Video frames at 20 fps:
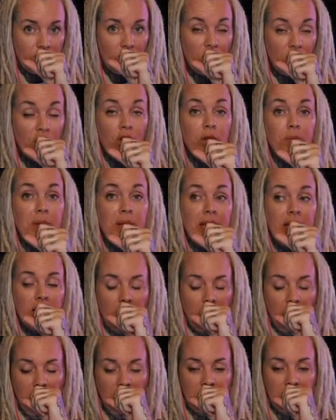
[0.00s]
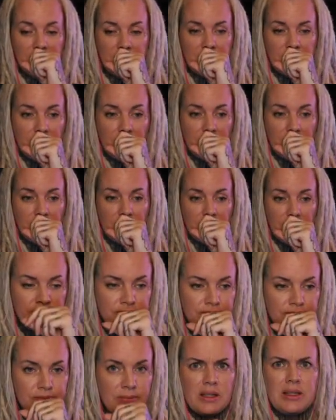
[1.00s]
could be sorry,
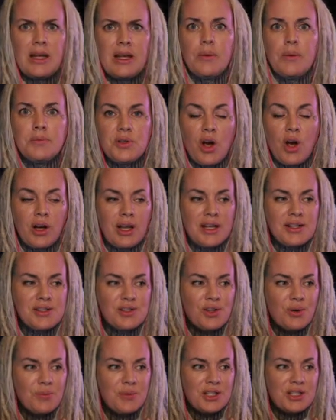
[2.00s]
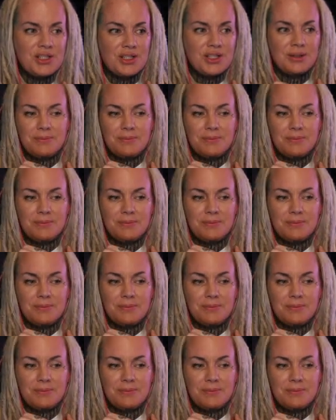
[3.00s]
now I'm talking so much.